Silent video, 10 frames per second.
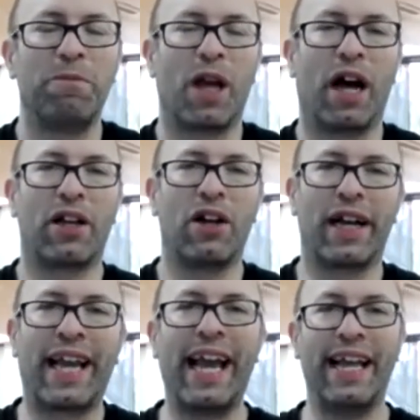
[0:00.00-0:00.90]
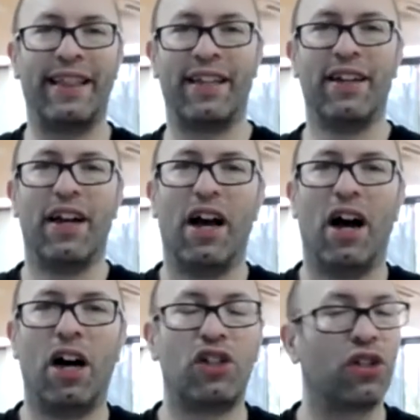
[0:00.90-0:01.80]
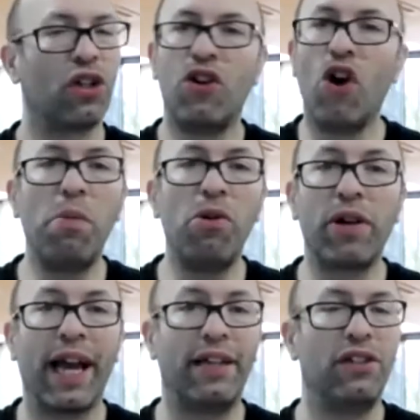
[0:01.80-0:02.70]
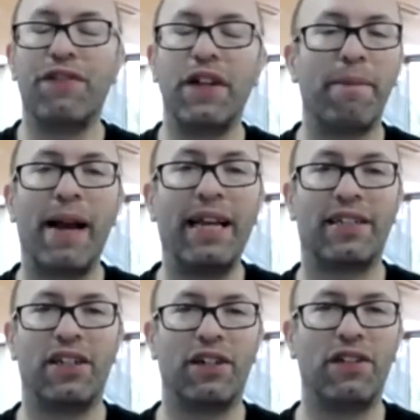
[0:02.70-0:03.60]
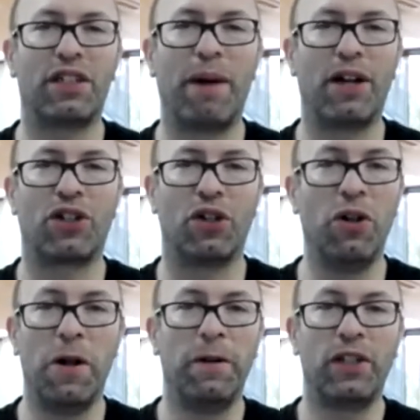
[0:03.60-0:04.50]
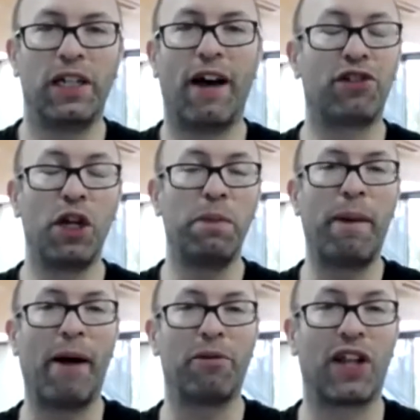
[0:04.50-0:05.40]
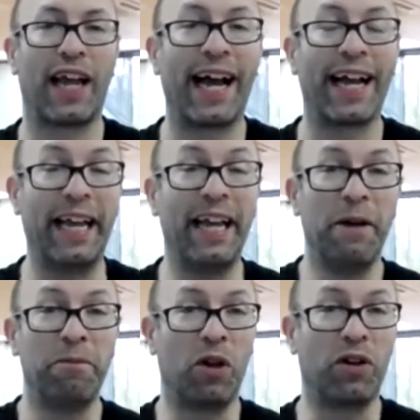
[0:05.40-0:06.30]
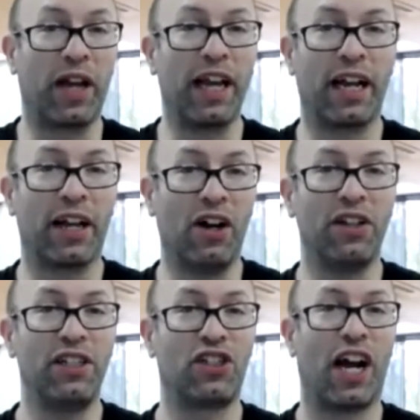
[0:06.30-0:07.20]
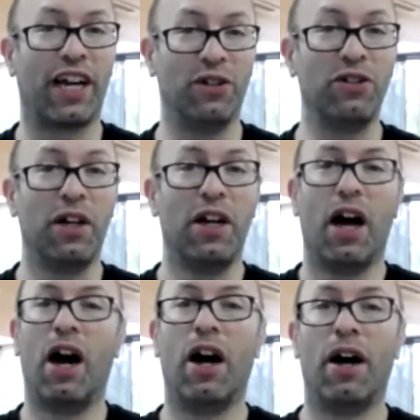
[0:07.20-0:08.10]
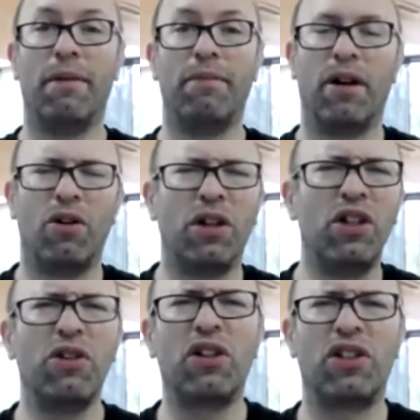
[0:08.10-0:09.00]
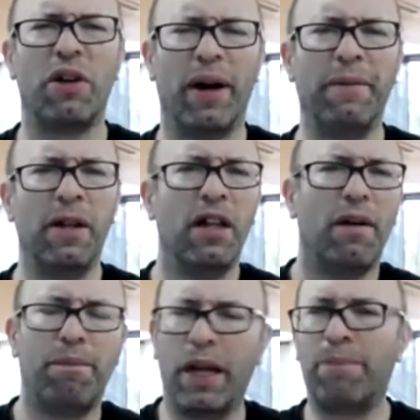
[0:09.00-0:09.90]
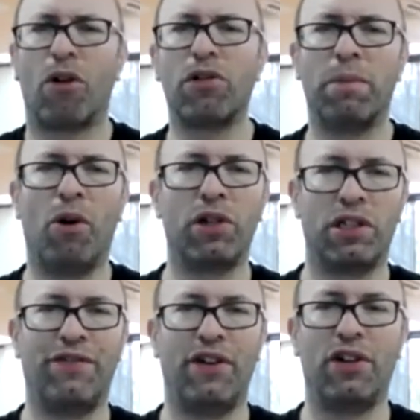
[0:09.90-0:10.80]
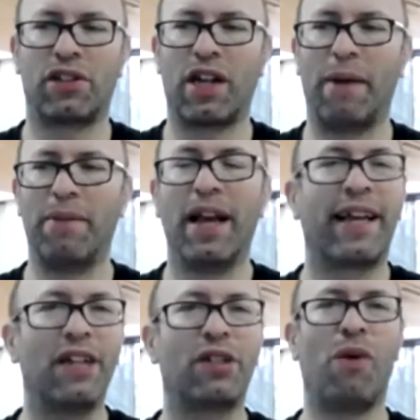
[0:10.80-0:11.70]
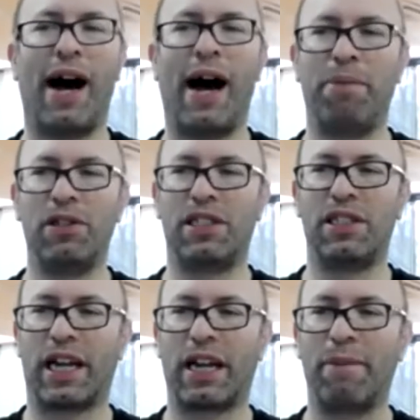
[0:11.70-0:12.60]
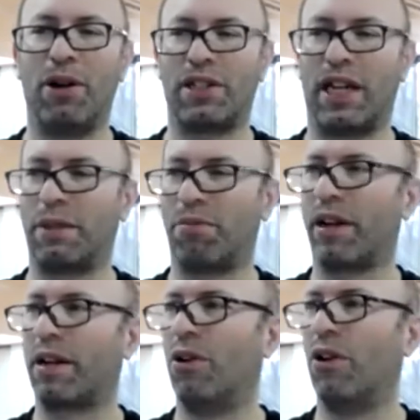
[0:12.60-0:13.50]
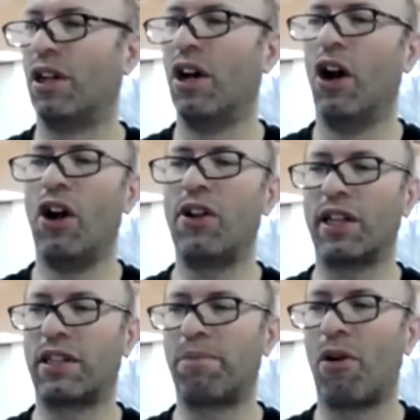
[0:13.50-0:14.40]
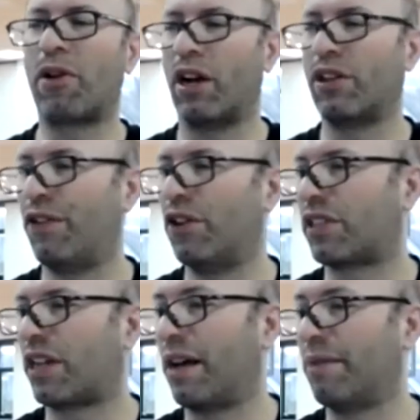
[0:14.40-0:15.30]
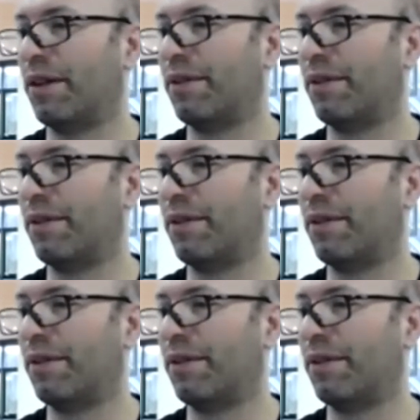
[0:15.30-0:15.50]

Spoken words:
I got a kid, just a normal kid, nothing amazing, nothing special, didn't have superpowers like Aggie, okay? And I got this child who I knew could do it. He broke the board on his first time. Guess what happened to the second person that had to break a board? Who thinks they broke it on the first time?